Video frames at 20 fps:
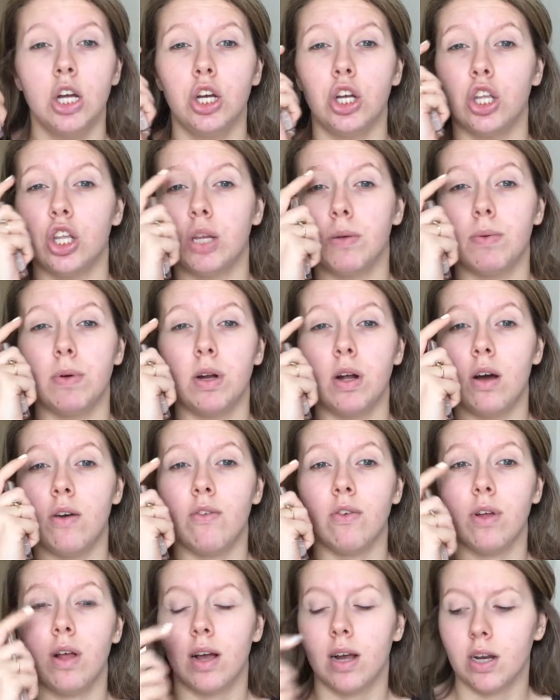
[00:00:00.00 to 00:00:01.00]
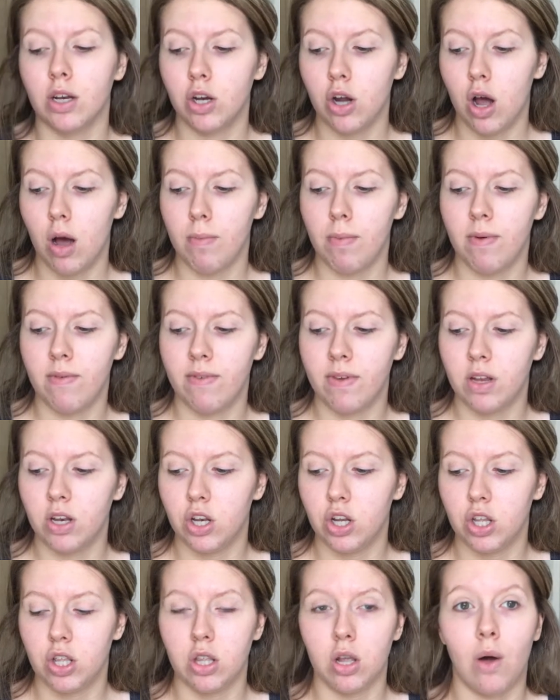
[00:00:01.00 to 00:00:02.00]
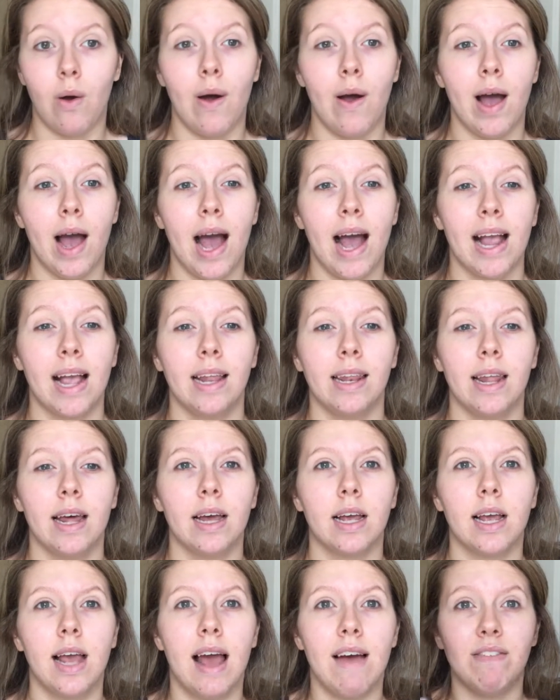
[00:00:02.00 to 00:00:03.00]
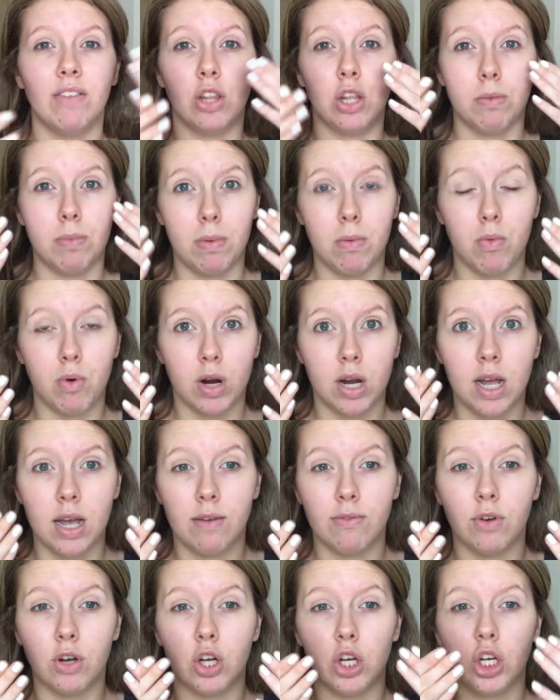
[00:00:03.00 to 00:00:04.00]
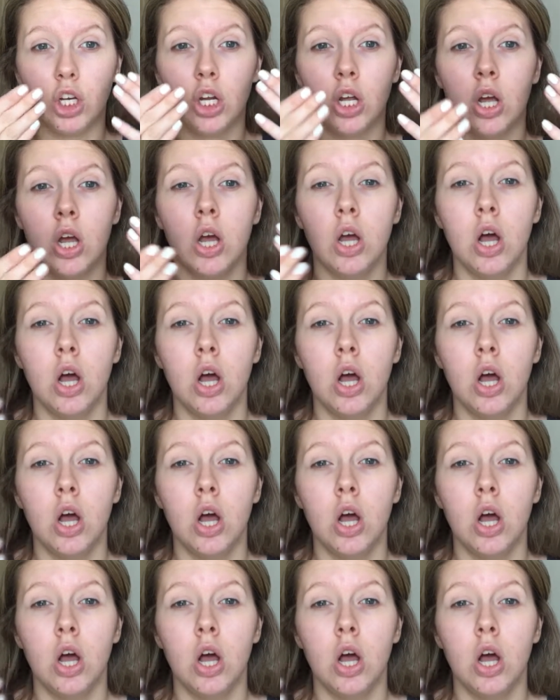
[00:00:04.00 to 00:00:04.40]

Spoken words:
just to put it over like top of it, just so I can like have a little bit more coverage